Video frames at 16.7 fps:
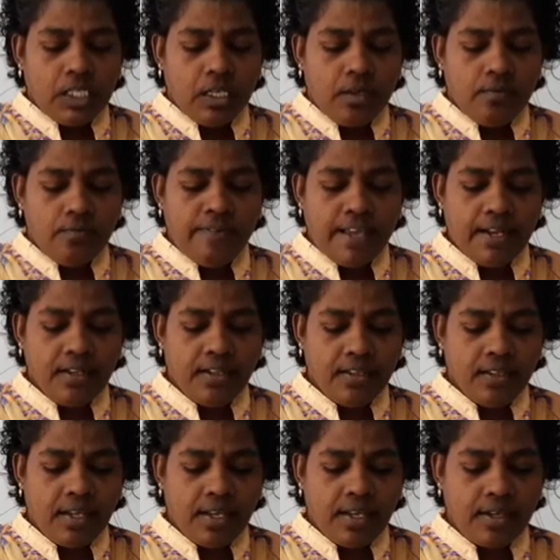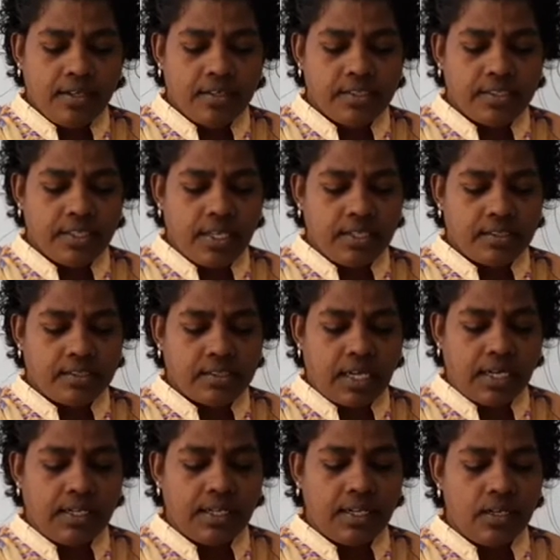when there is a
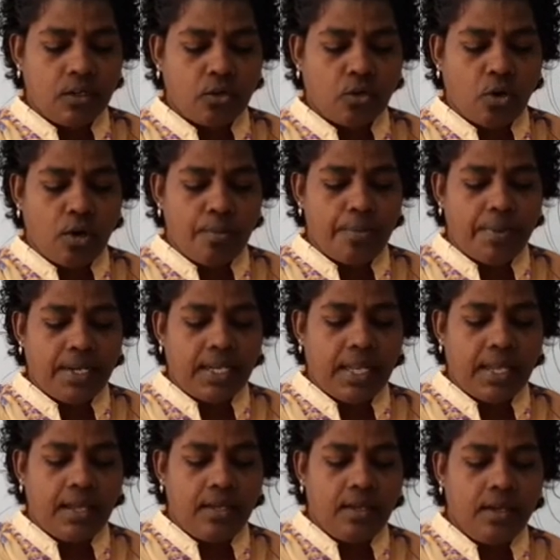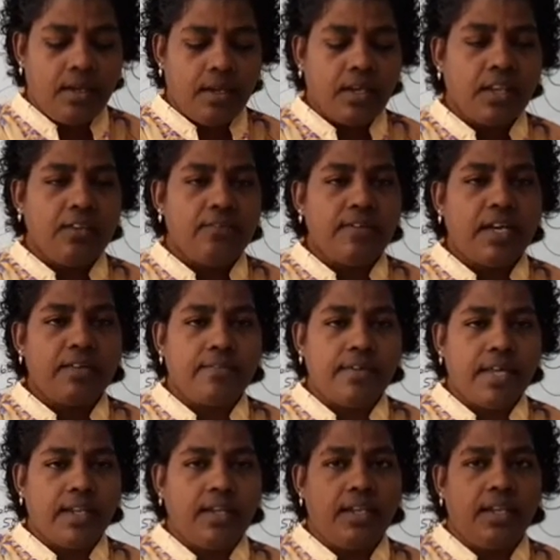sudden drop in a river
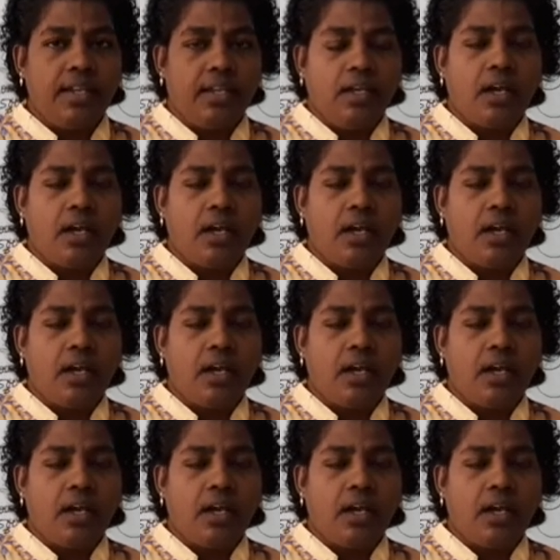valley.